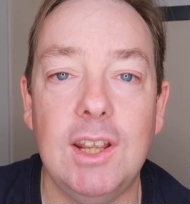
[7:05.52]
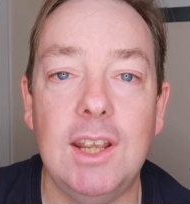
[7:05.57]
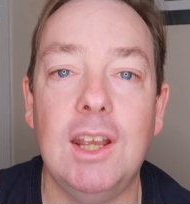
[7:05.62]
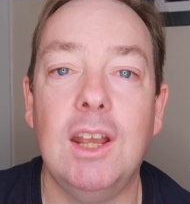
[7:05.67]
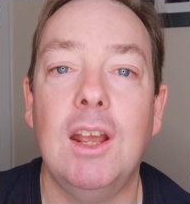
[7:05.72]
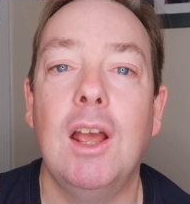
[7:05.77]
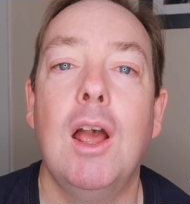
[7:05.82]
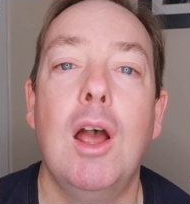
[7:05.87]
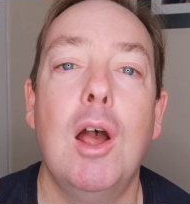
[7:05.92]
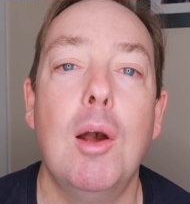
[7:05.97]

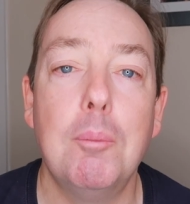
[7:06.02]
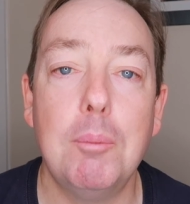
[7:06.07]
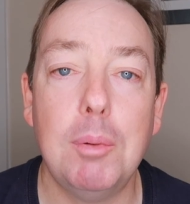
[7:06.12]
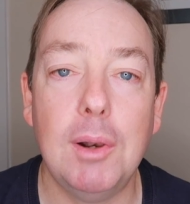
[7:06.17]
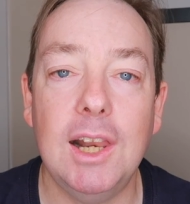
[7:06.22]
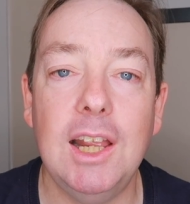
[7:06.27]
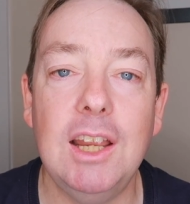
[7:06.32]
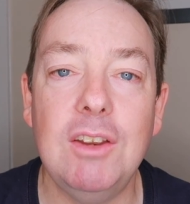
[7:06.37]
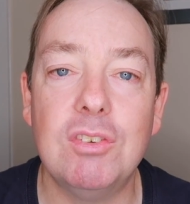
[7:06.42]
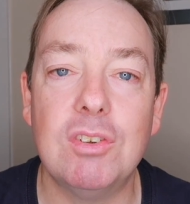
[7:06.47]
here,
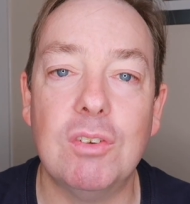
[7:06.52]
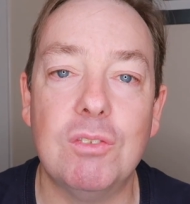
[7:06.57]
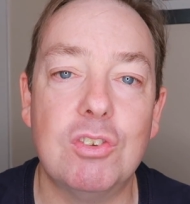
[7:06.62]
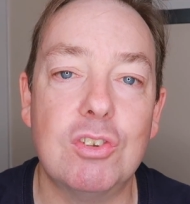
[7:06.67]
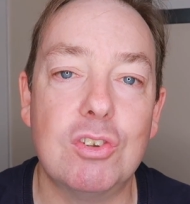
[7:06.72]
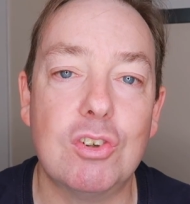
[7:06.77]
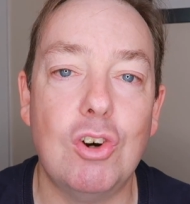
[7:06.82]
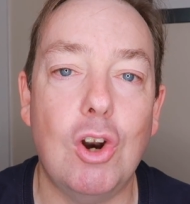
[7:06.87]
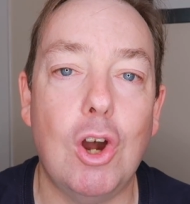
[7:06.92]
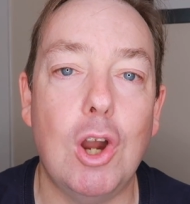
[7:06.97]
please
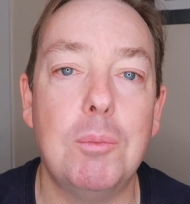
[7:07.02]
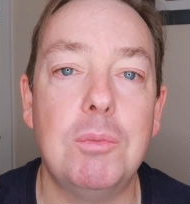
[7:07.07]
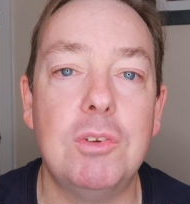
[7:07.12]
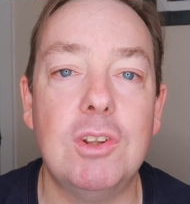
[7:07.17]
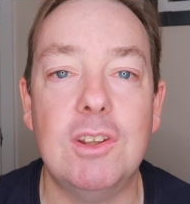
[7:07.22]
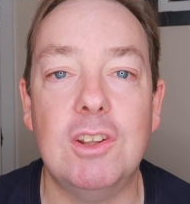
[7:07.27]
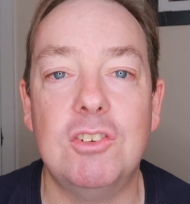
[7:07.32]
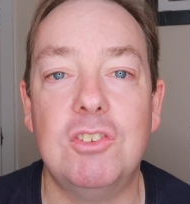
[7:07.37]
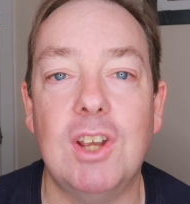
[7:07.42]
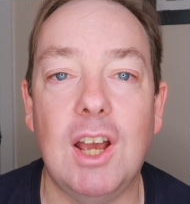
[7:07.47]
subscribe
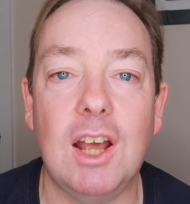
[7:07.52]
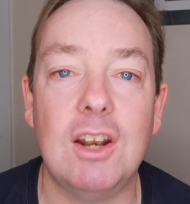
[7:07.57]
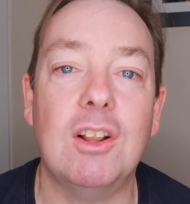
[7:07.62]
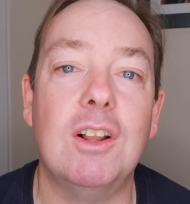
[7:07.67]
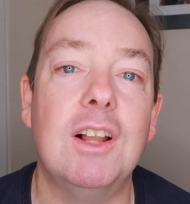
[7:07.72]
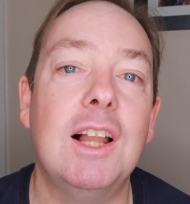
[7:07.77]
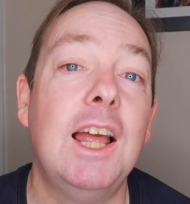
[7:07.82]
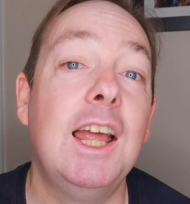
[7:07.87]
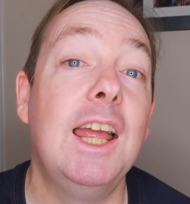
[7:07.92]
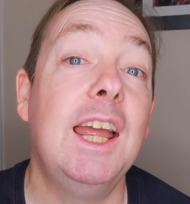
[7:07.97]
to the
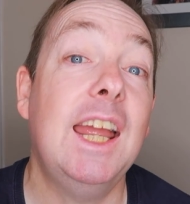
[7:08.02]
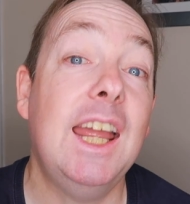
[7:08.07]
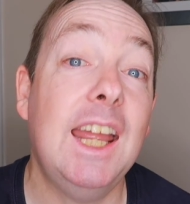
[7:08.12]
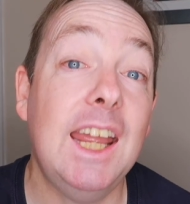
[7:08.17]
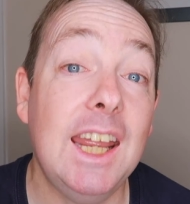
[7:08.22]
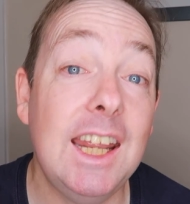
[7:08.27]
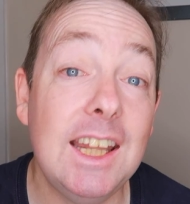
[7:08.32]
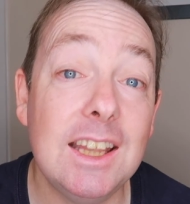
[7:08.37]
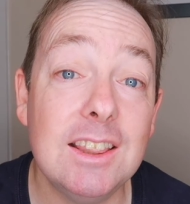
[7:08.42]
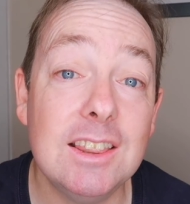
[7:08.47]
channel.
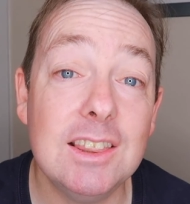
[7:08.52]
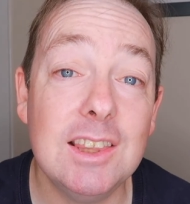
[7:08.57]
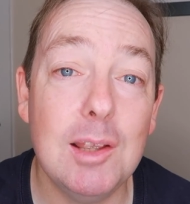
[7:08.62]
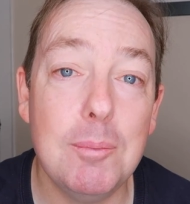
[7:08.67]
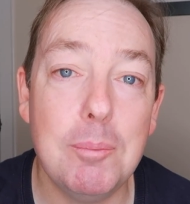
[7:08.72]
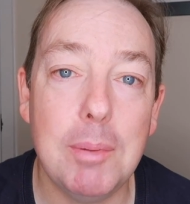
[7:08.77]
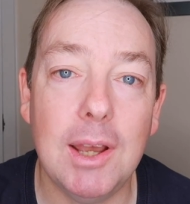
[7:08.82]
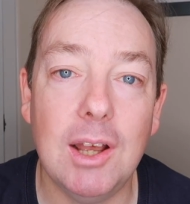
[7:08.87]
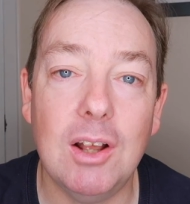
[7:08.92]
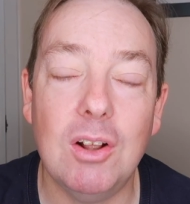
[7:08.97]
Hit
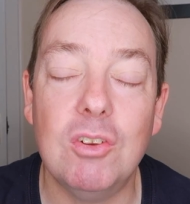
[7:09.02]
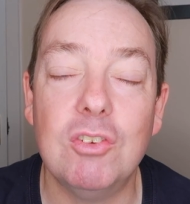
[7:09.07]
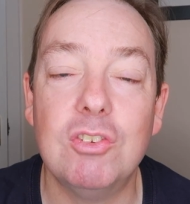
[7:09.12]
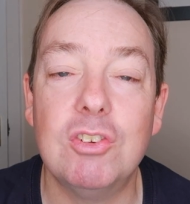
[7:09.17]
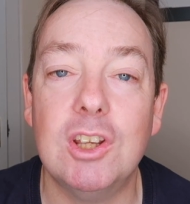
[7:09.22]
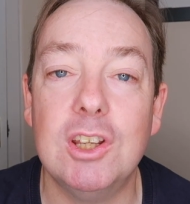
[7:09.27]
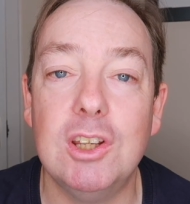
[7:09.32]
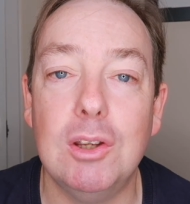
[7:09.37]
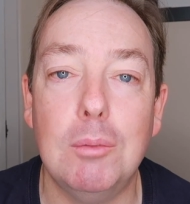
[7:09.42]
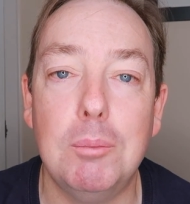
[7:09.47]
the bell
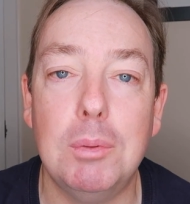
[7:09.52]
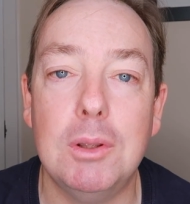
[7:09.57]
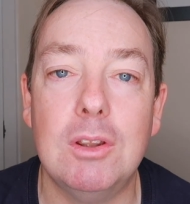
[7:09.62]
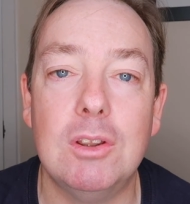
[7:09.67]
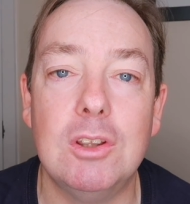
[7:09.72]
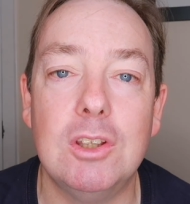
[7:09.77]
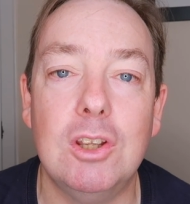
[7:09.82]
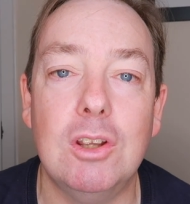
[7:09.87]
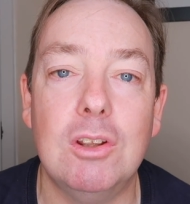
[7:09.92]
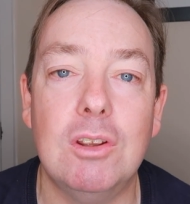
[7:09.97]
so
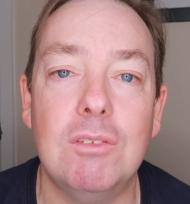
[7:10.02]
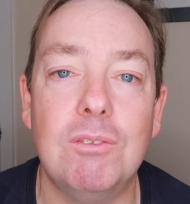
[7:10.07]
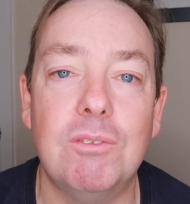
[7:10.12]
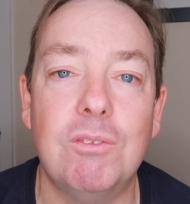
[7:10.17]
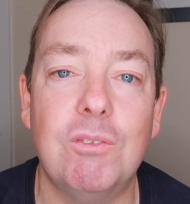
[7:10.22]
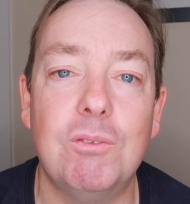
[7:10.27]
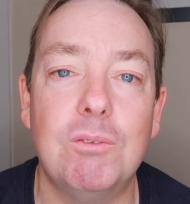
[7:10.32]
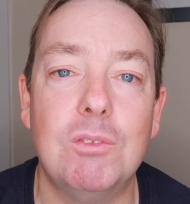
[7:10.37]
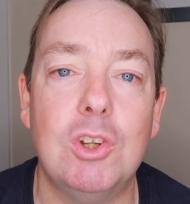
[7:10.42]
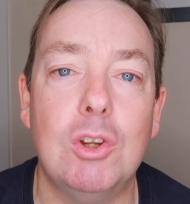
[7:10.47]

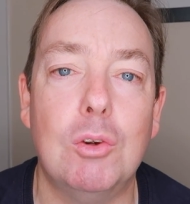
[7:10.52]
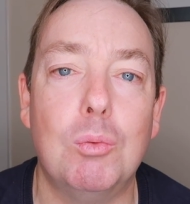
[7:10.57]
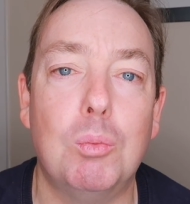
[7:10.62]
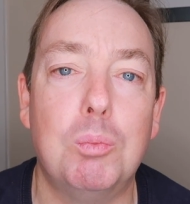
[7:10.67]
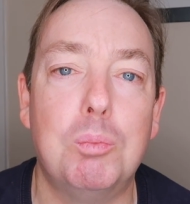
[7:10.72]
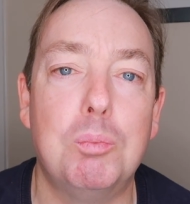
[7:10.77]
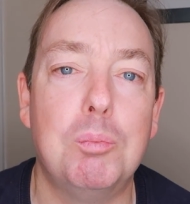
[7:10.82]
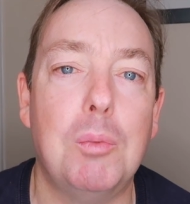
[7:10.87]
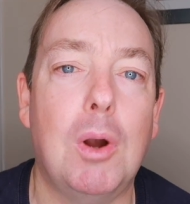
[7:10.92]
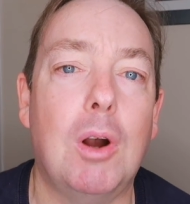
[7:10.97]

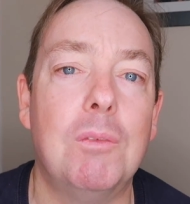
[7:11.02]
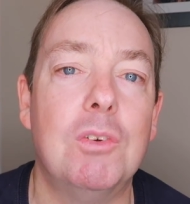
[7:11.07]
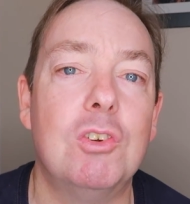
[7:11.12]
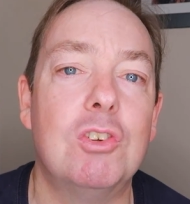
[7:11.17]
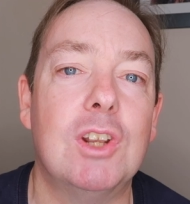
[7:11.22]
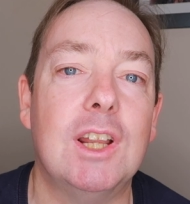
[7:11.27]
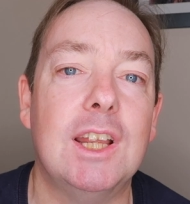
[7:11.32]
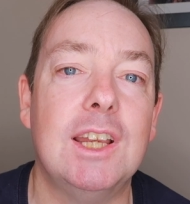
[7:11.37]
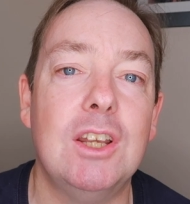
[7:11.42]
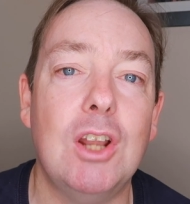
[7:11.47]
you're
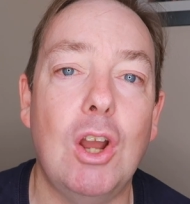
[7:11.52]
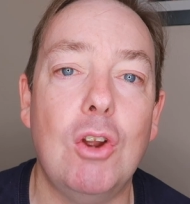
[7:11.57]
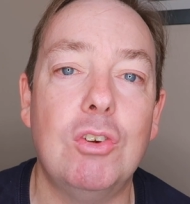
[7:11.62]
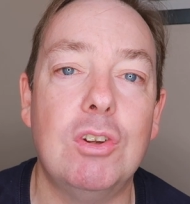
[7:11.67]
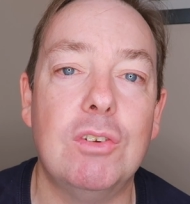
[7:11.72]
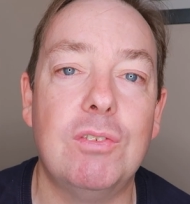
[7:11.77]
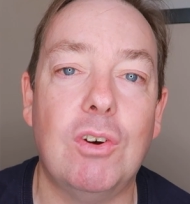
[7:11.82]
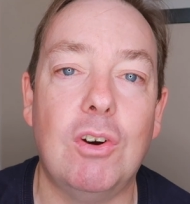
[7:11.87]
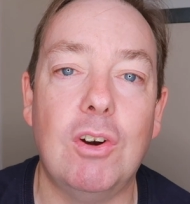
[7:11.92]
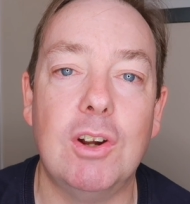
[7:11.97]
obviously
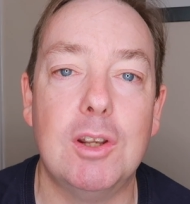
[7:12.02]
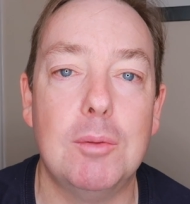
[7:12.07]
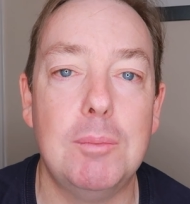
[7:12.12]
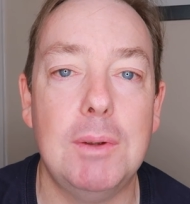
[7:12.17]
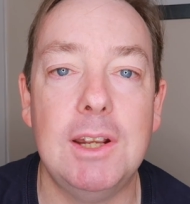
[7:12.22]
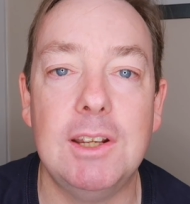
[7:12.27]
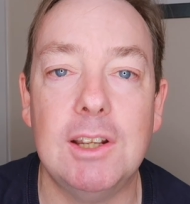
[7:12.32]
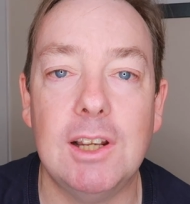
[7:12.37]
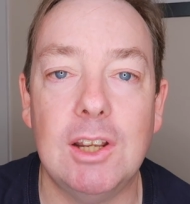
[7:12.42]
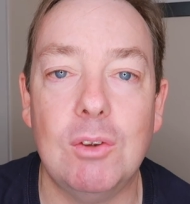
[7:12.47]
notified
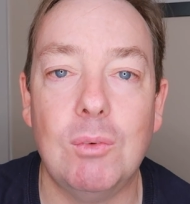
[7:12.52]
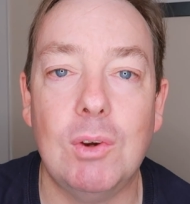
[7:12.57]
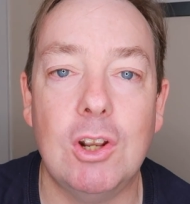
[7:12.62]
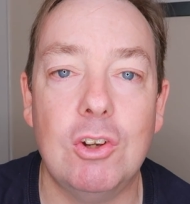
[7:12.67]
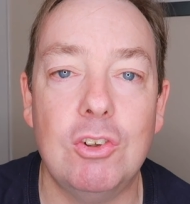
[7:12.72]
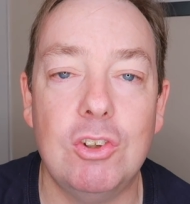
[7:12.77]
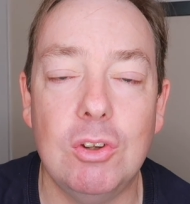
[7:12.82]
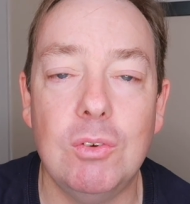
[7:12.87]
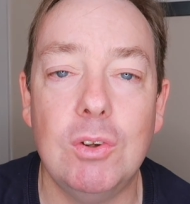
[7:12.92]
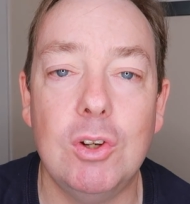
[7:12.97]
immediately when
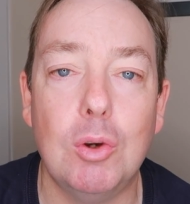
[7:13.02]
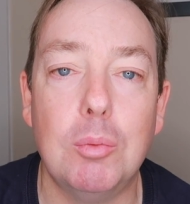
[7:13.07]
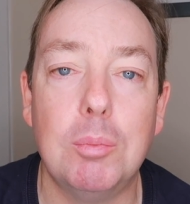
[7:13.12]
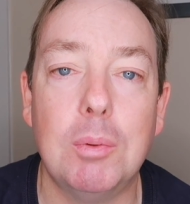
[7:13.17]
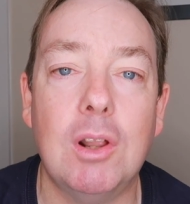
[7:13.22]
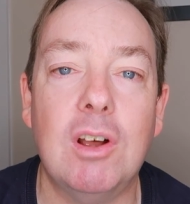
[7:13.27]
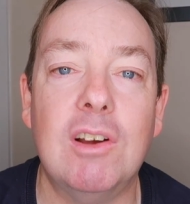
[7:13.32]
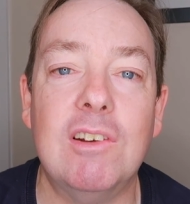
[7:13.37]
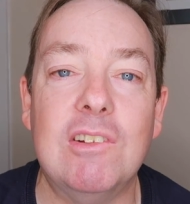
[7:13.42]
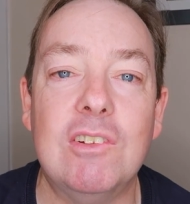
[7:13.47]
I do an
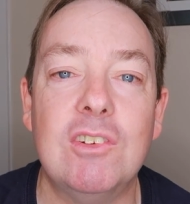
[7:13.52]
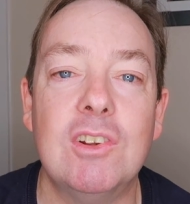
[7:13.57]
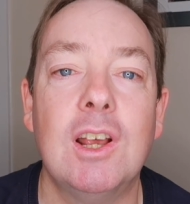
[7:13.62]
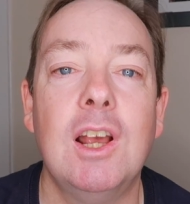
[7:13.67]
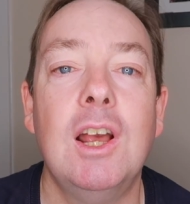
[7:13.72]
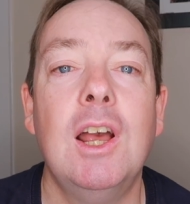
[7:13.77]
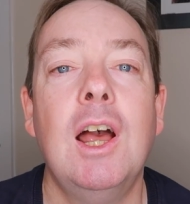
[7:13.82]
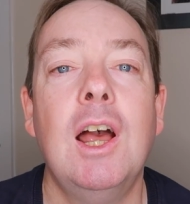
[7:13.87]
upload.